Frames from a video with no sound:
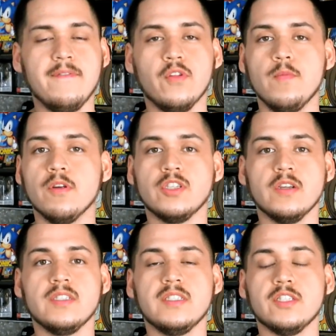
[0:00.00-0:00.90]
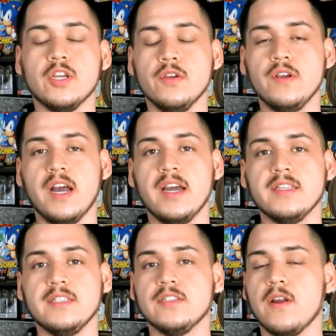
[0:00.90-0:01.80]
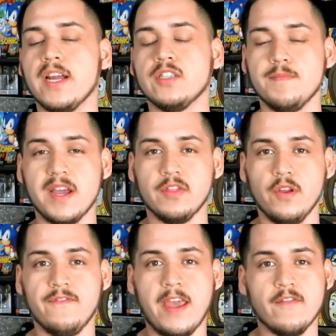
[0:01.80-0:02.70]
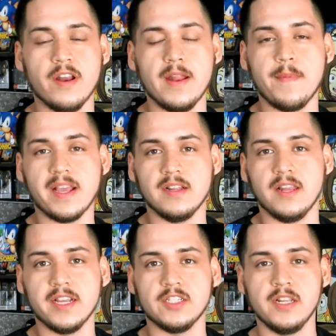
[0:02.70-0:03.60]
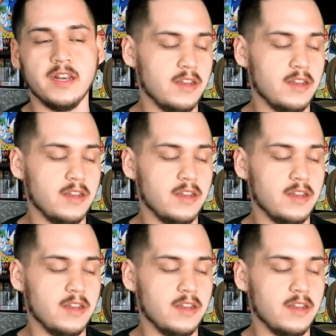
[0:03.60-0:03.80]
have three more jerseys to show you guys. These are actually my three favorite in my collection.